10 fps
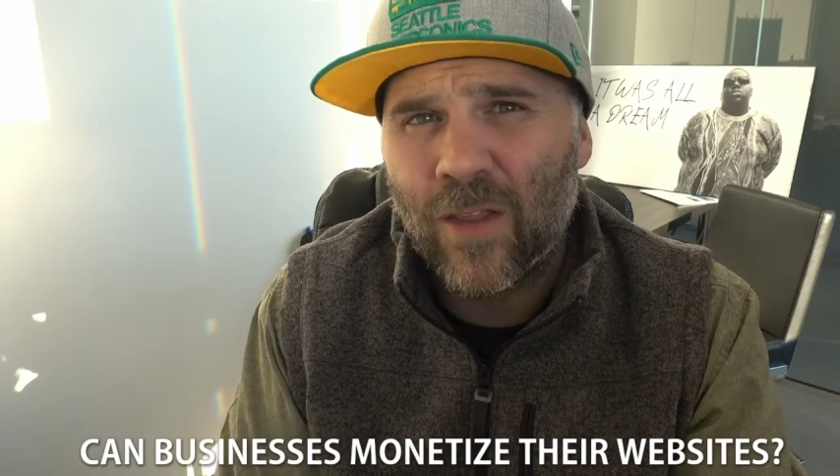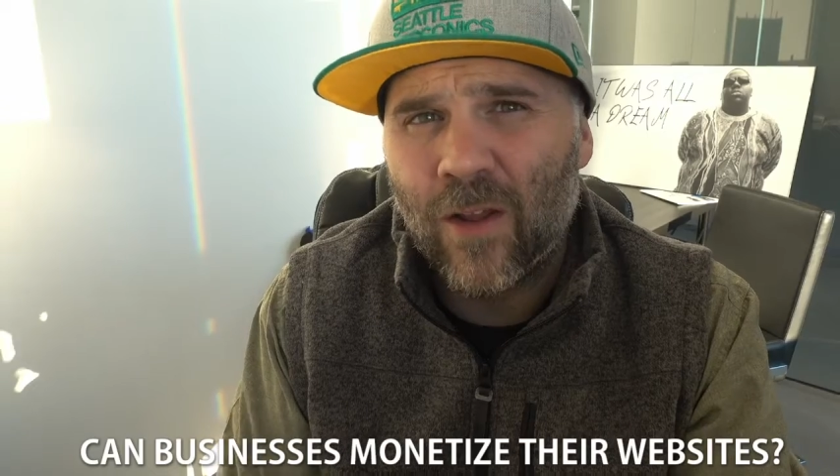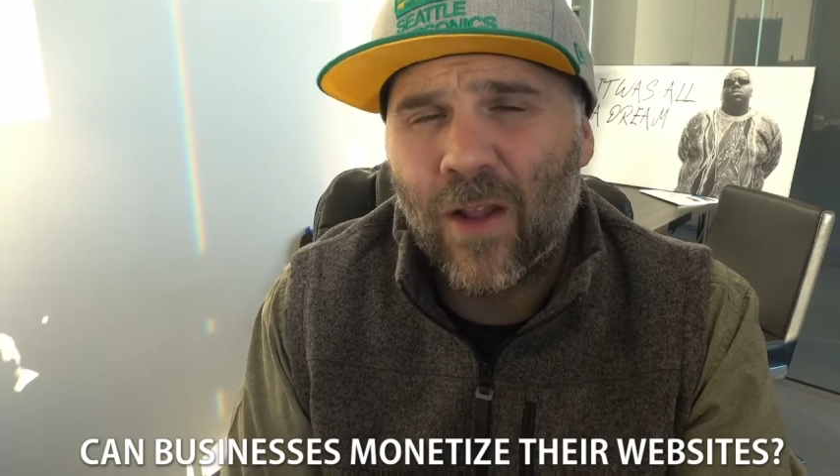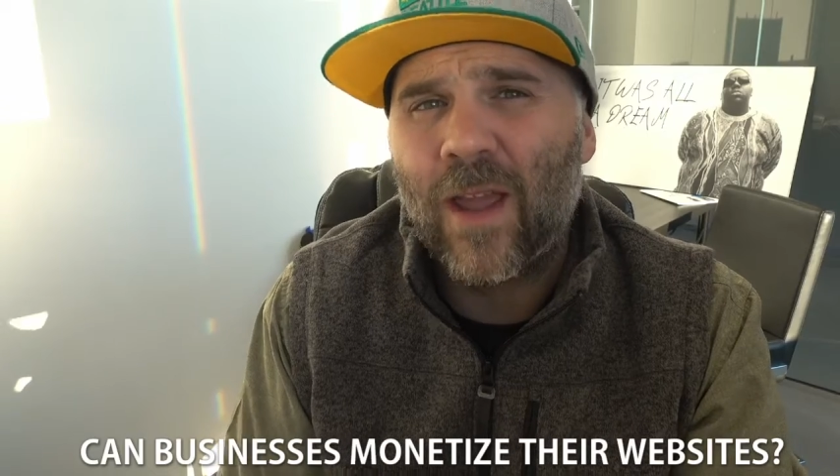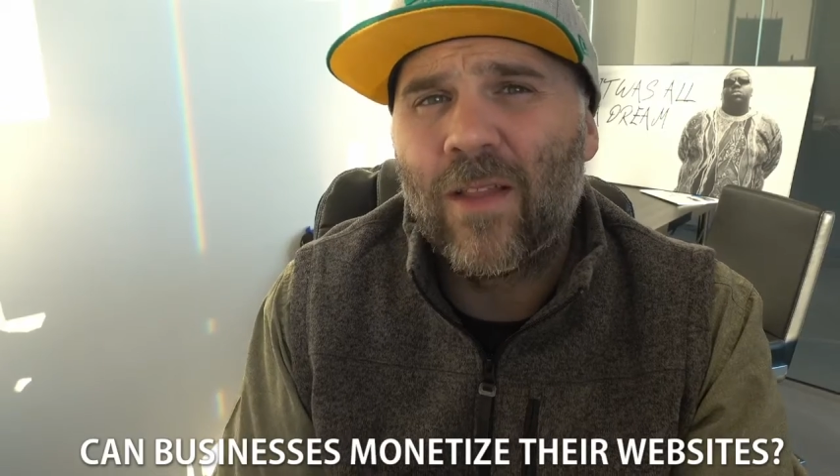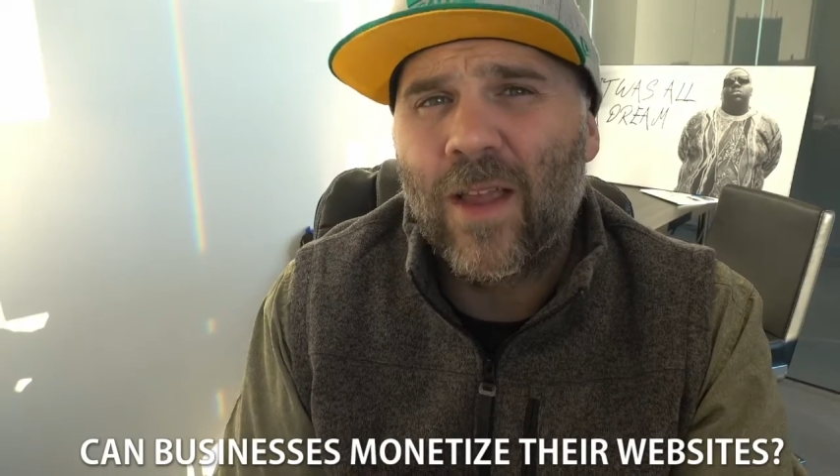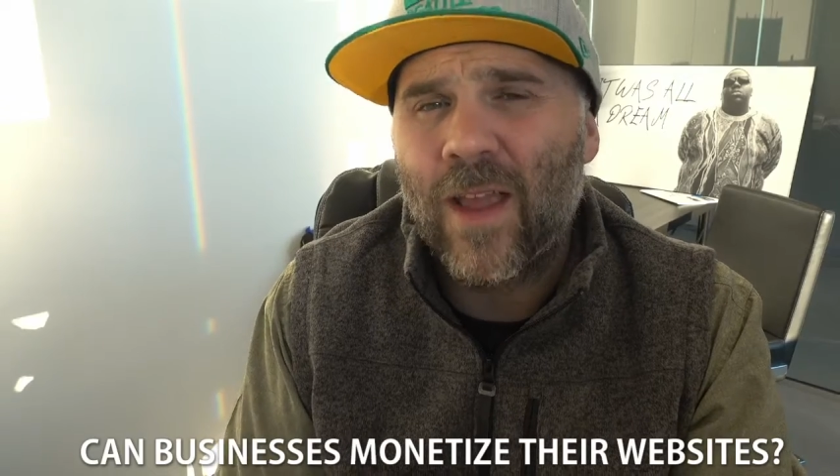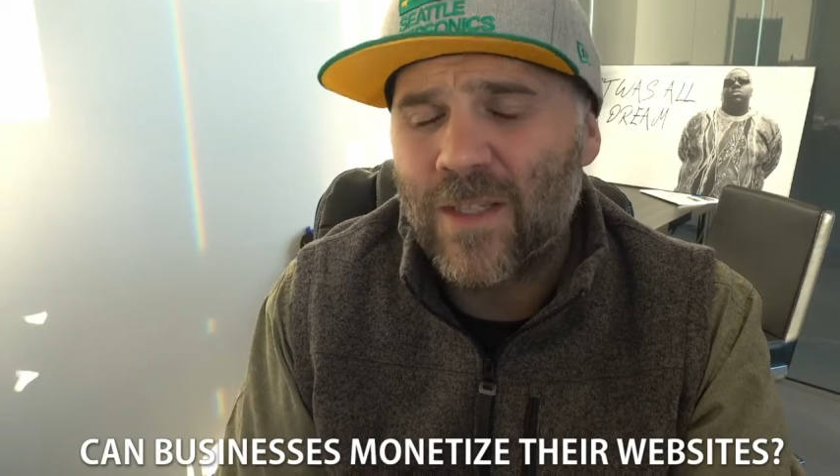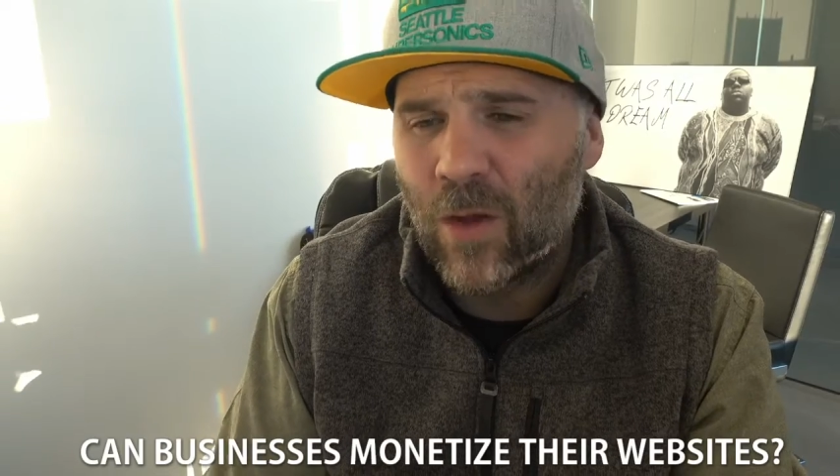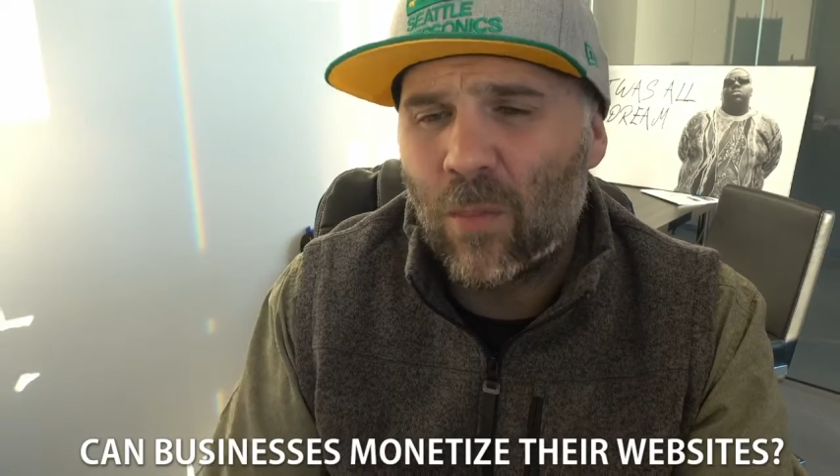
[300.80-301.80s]
there. Hey, like,
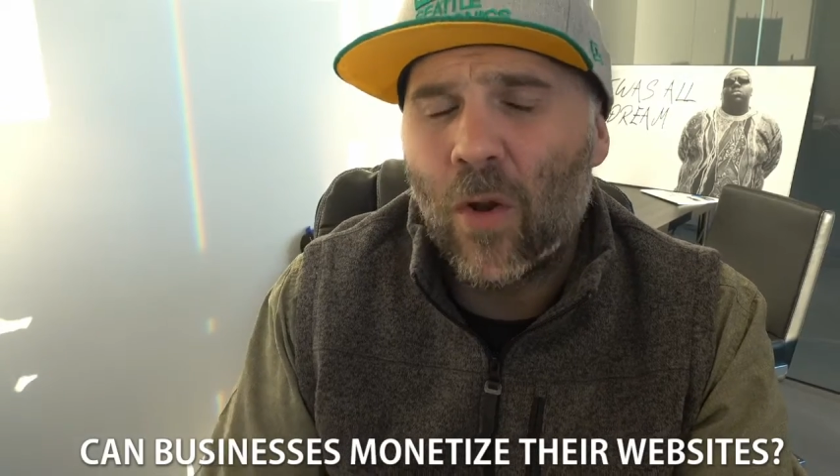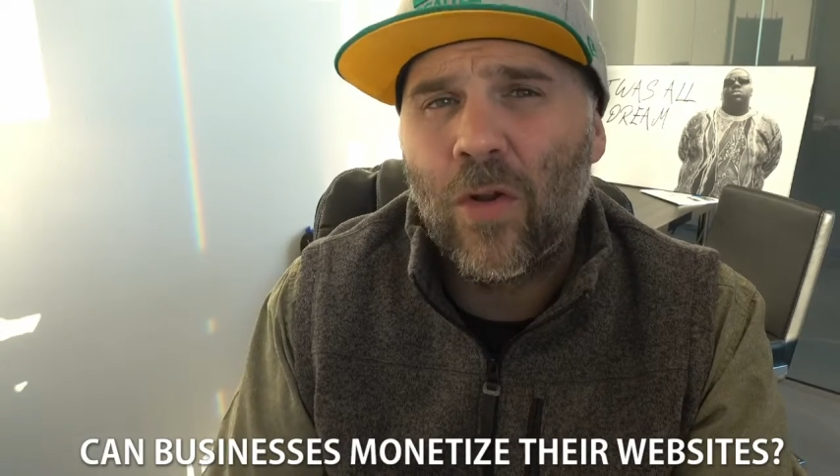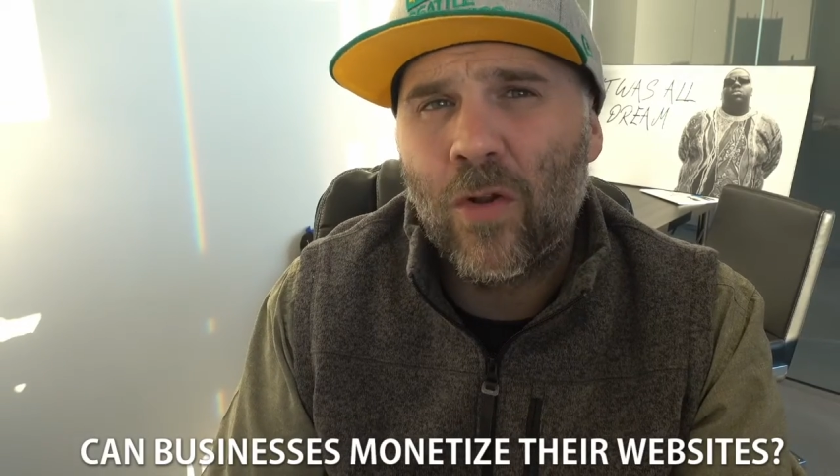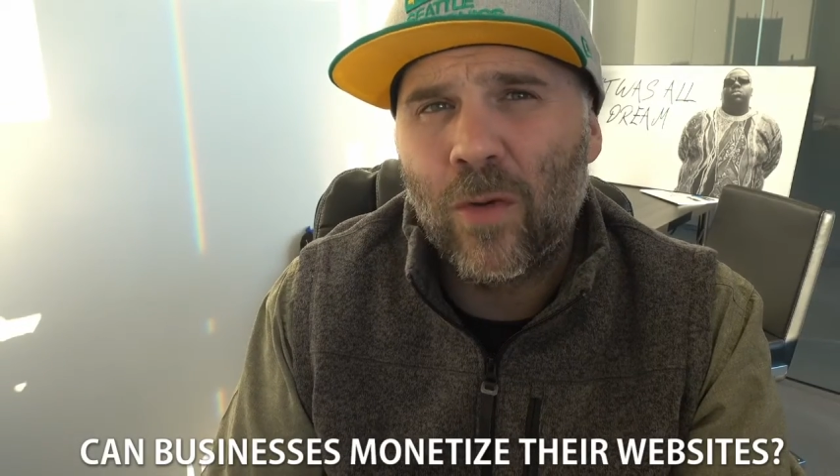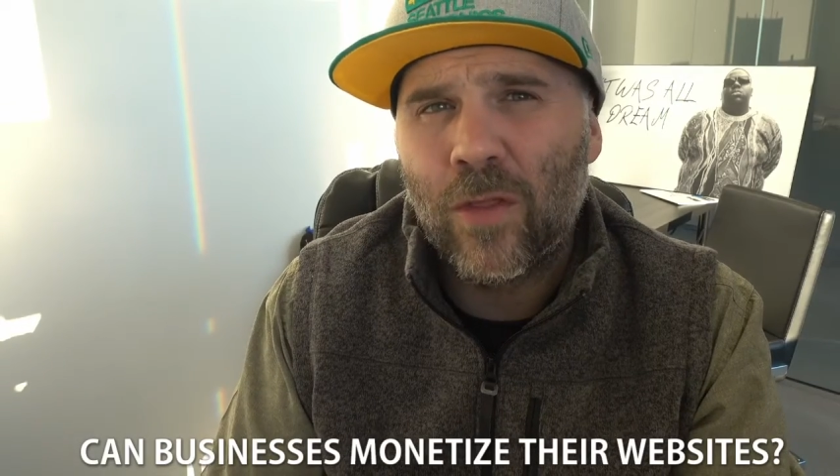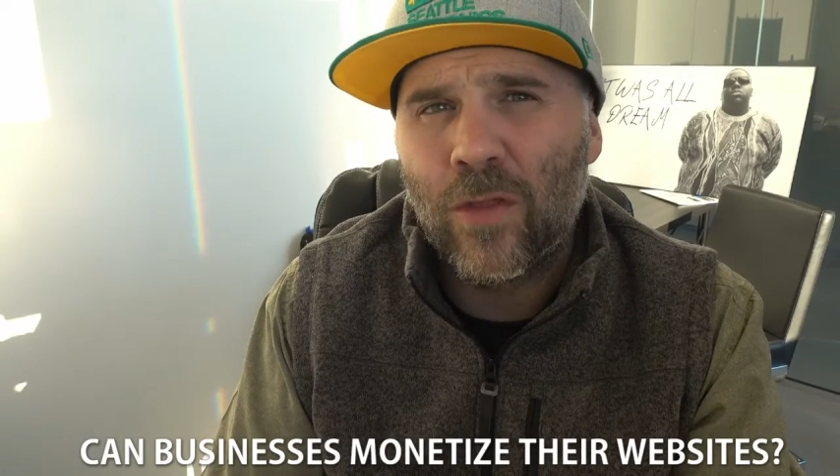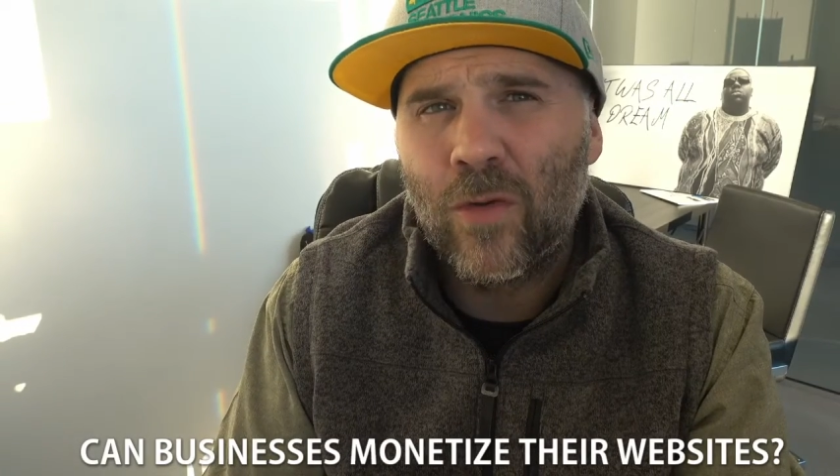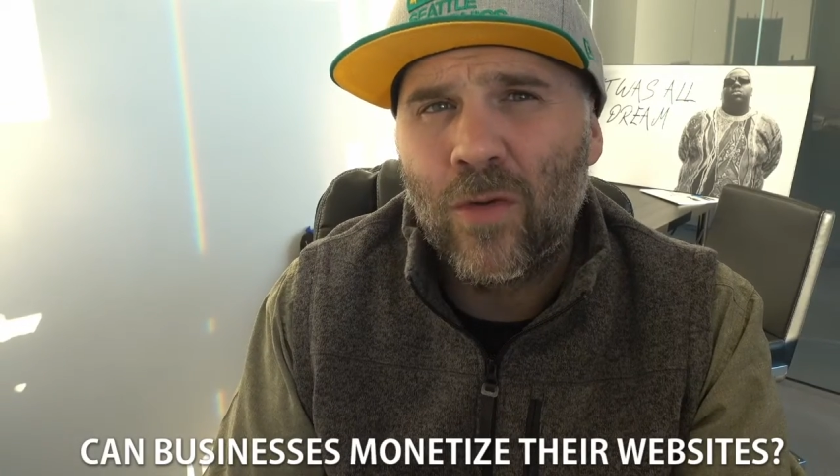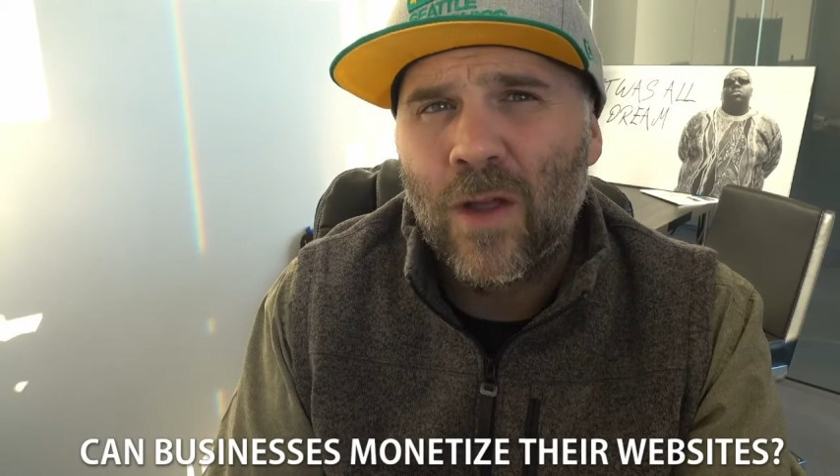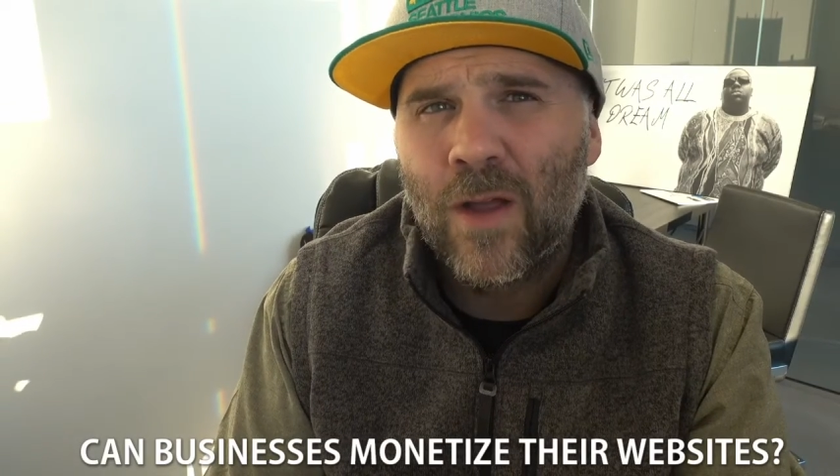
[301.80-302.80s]
yes, I'll partner with
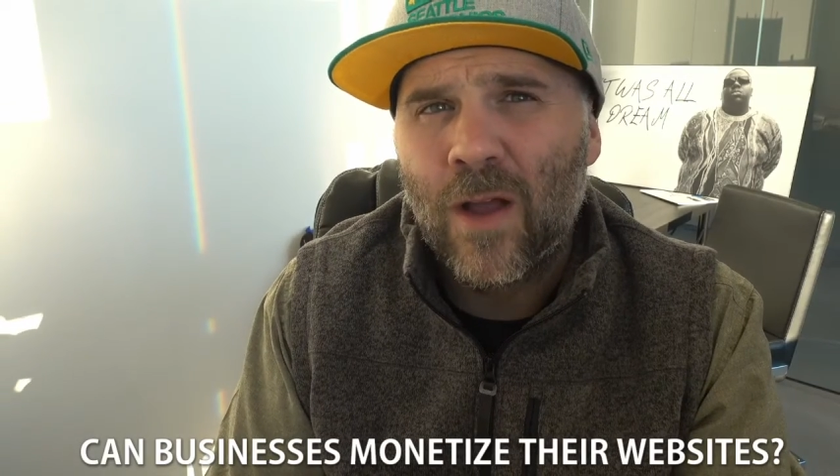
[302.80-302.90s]
you,